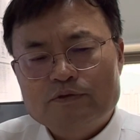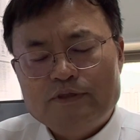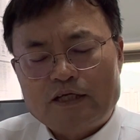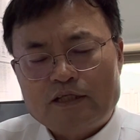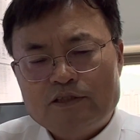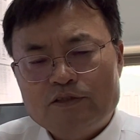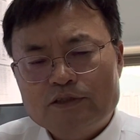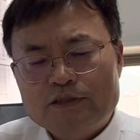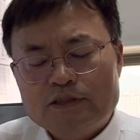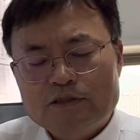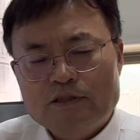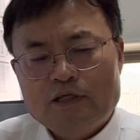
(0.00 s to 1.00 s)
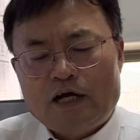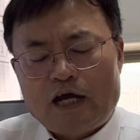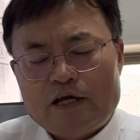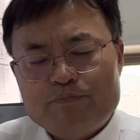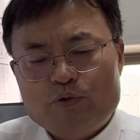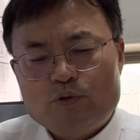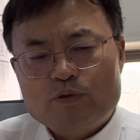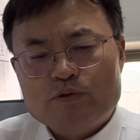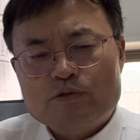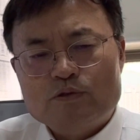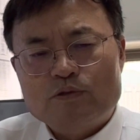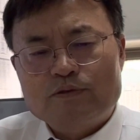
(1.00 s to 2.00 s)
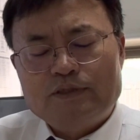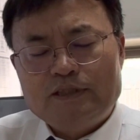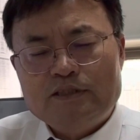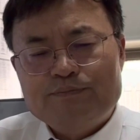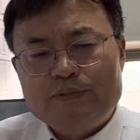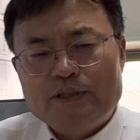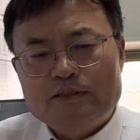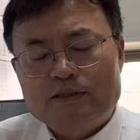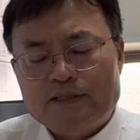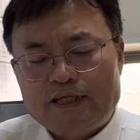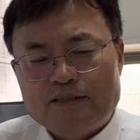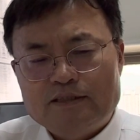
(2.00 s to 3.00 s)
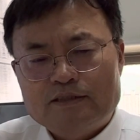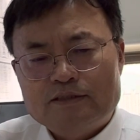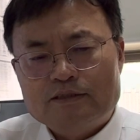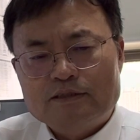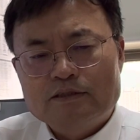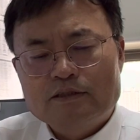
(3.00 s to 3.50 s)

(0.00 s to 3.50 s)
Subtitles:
Second lecture, I focus on dismissal cases.